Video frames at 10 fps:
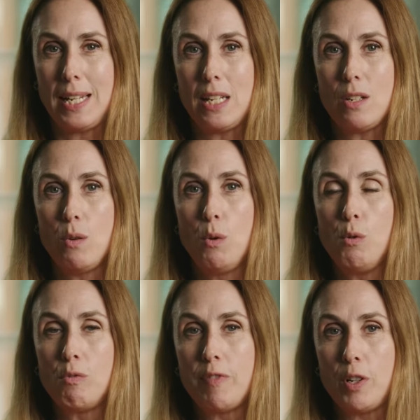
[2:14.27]
and it
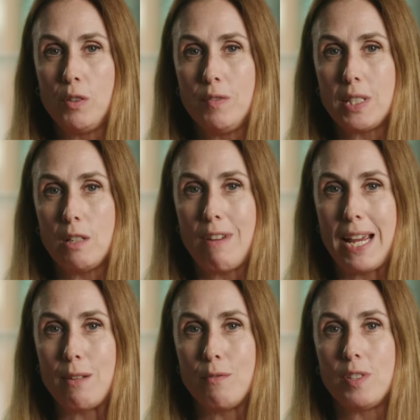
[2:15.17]
all revolves
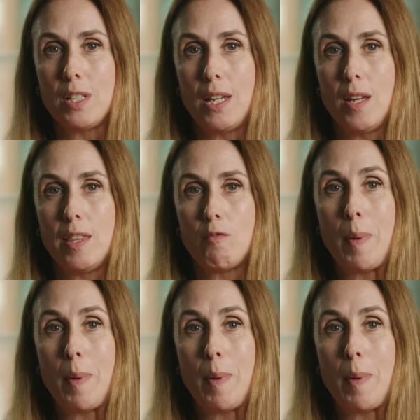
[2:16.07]
around the